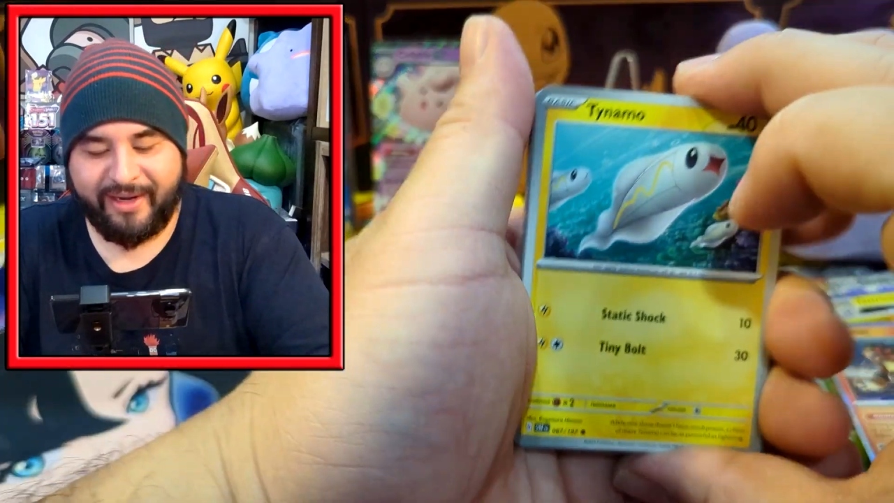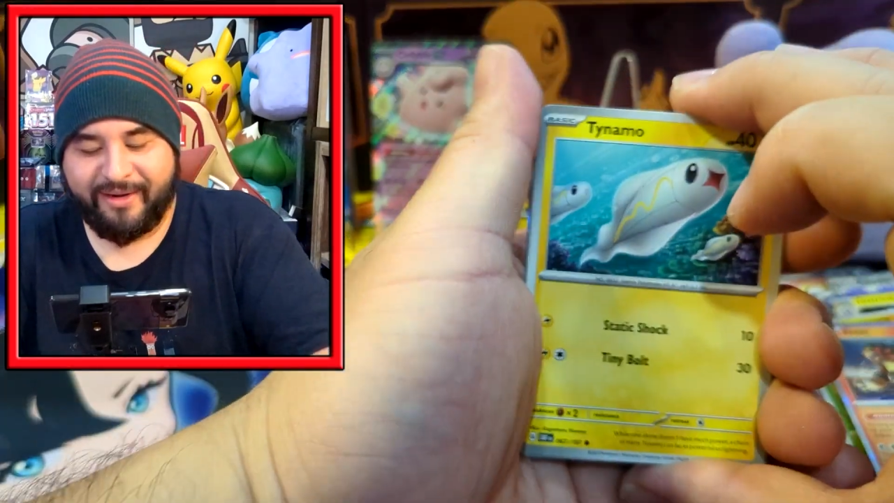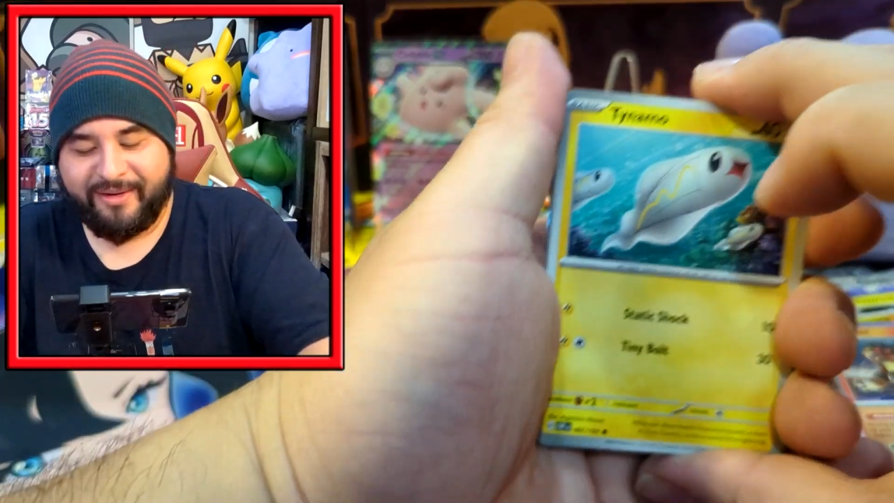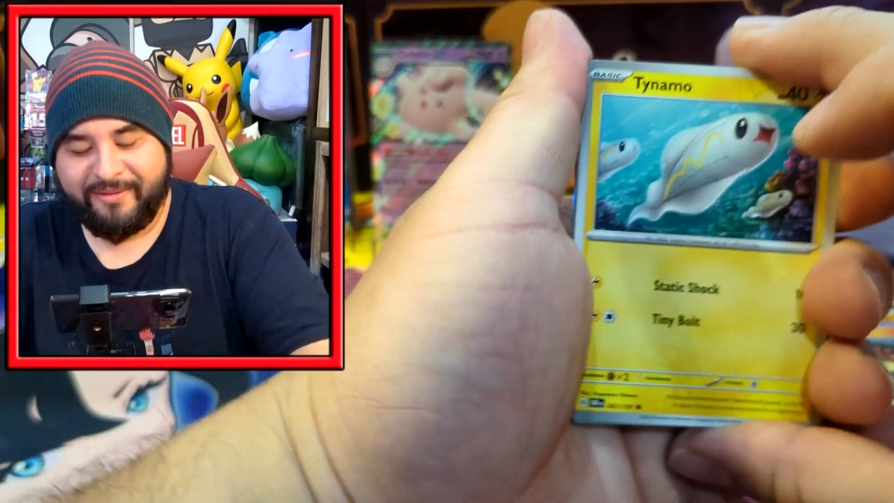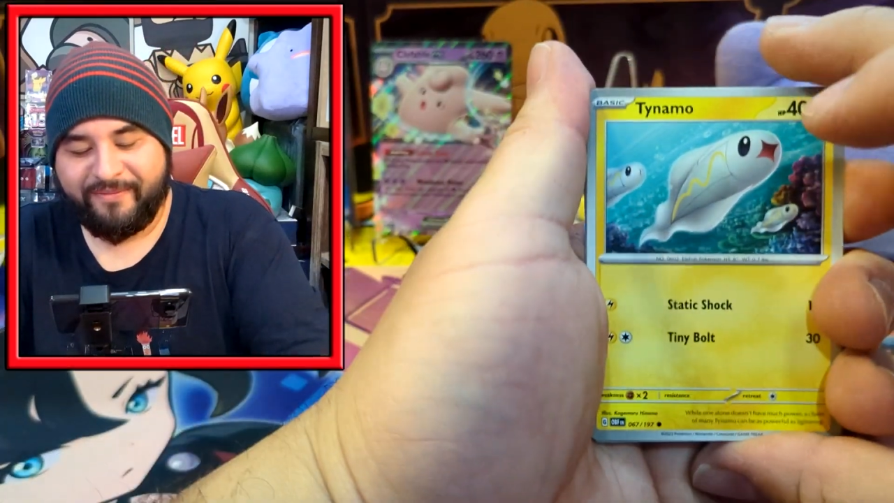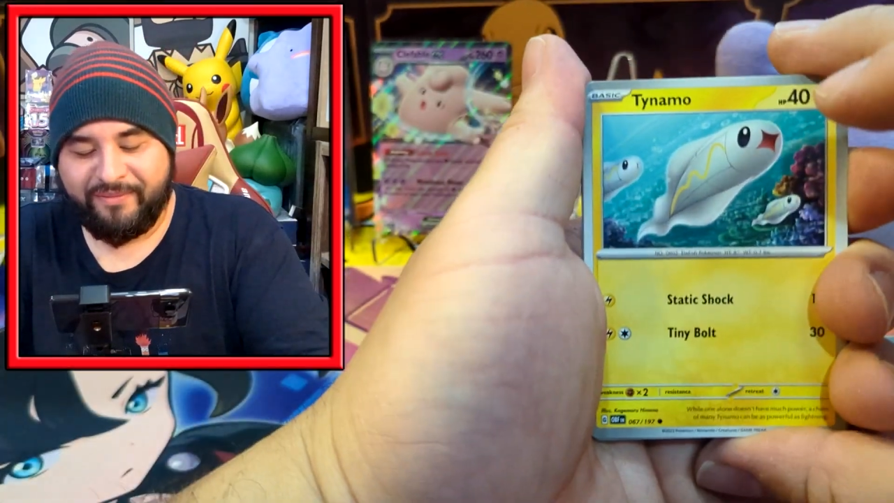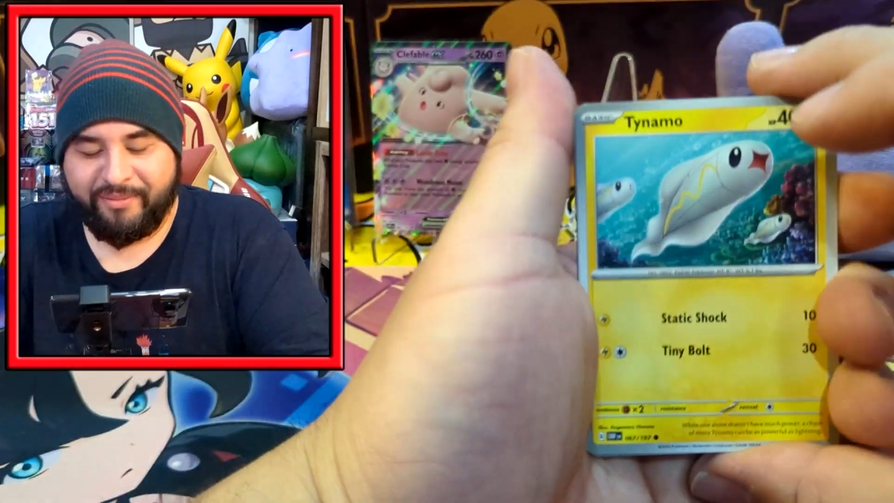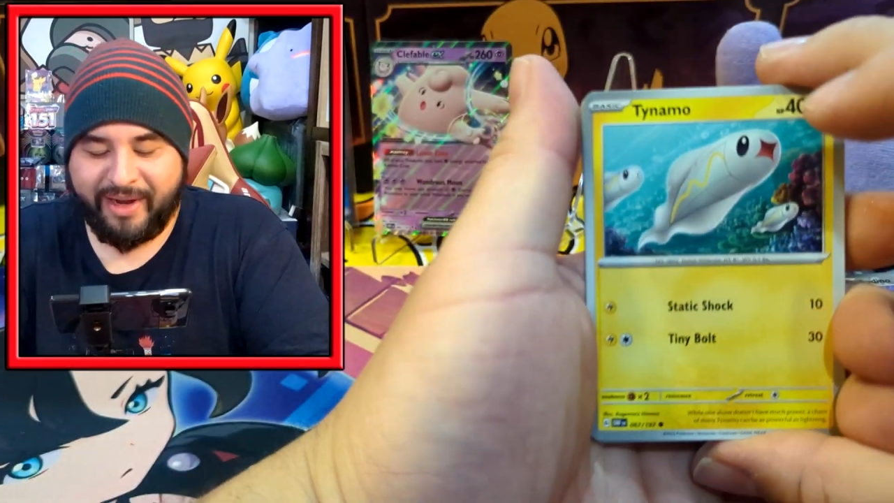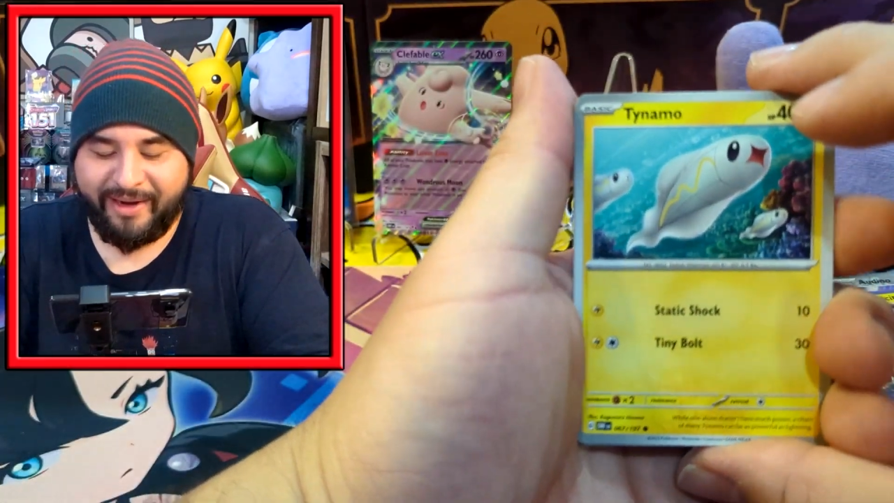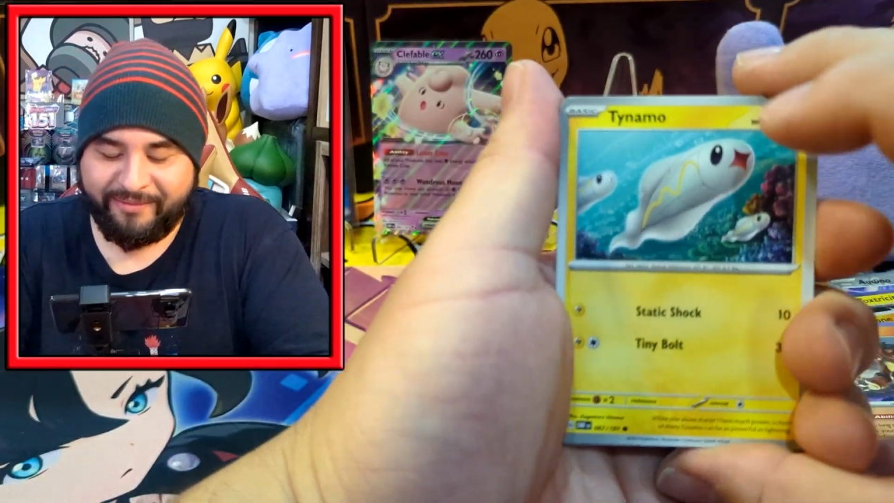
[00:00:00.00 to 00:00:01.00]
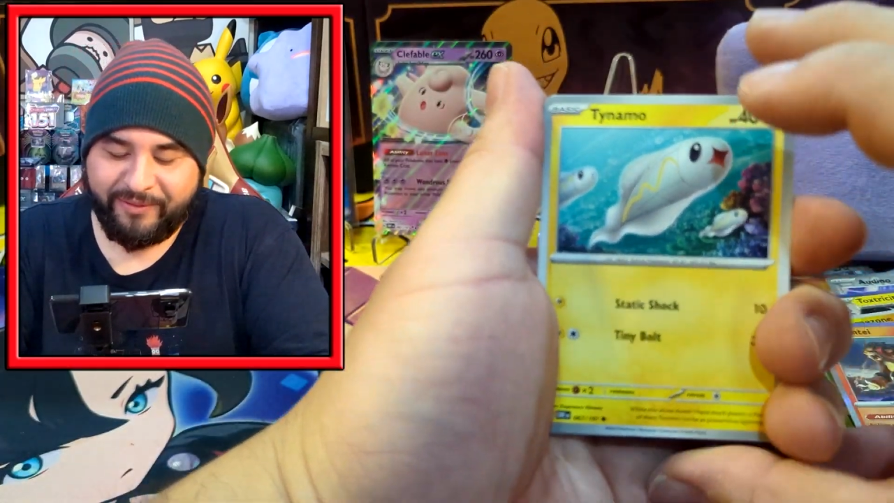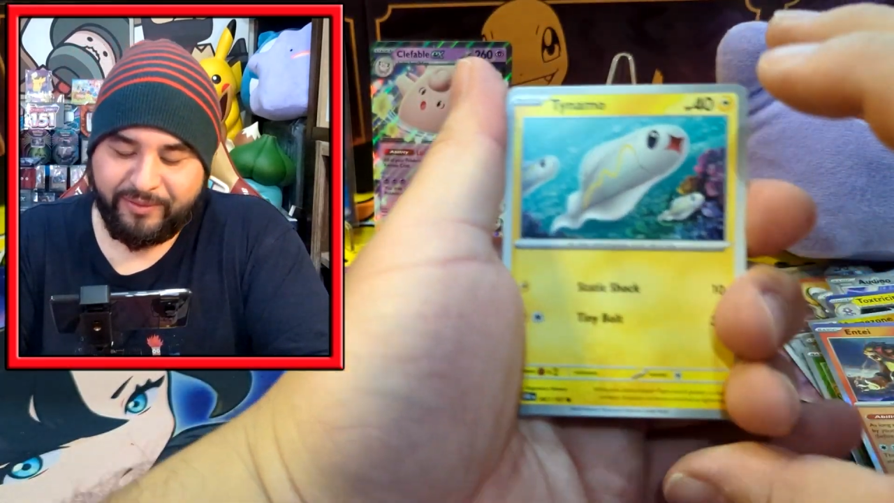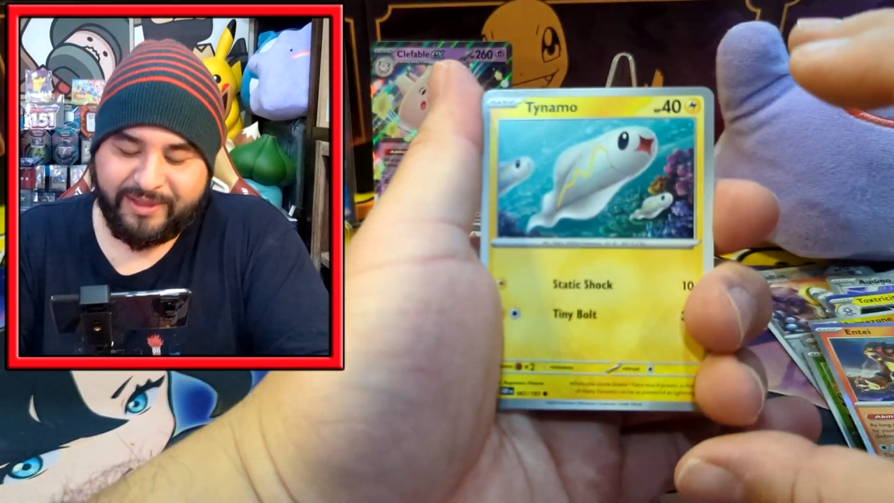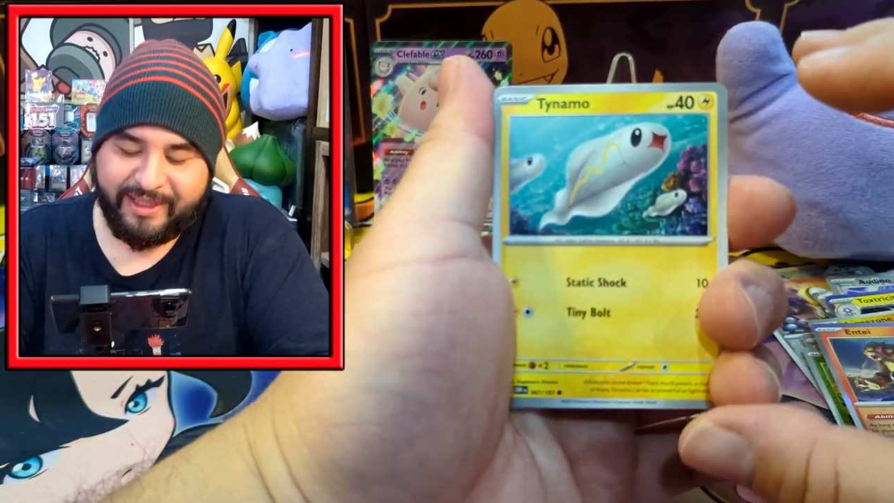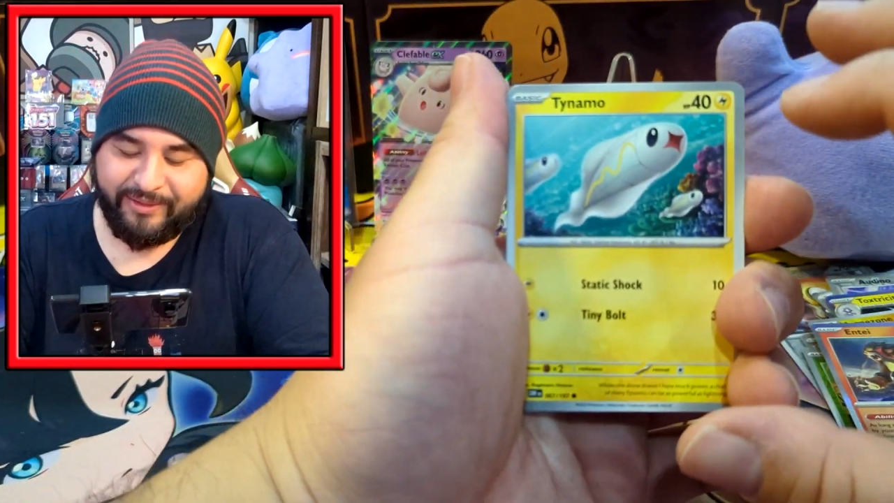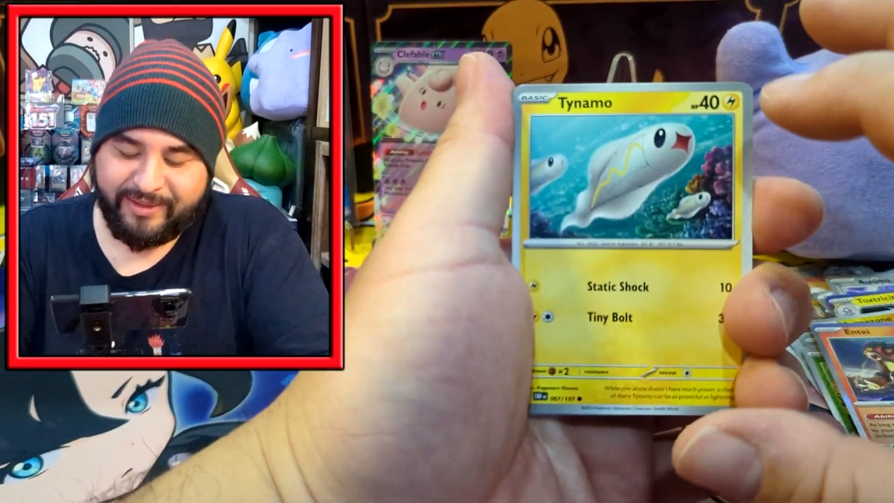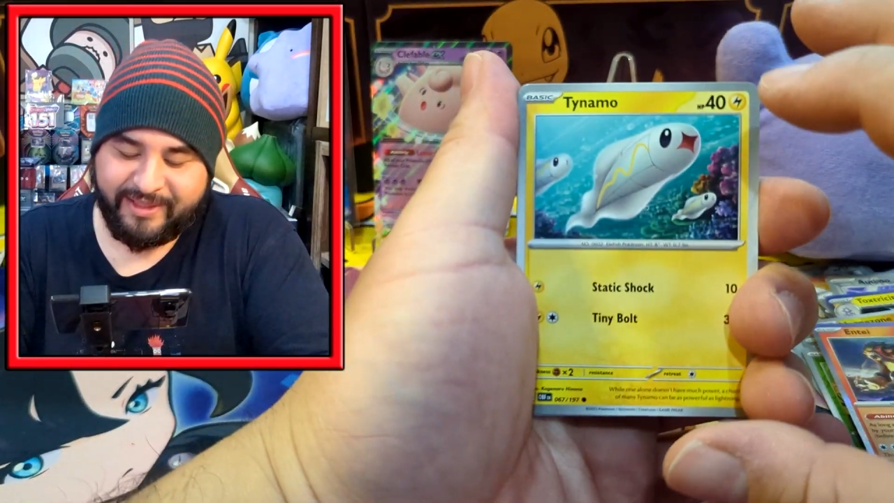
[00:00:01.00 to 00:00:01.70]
and buy a full sealed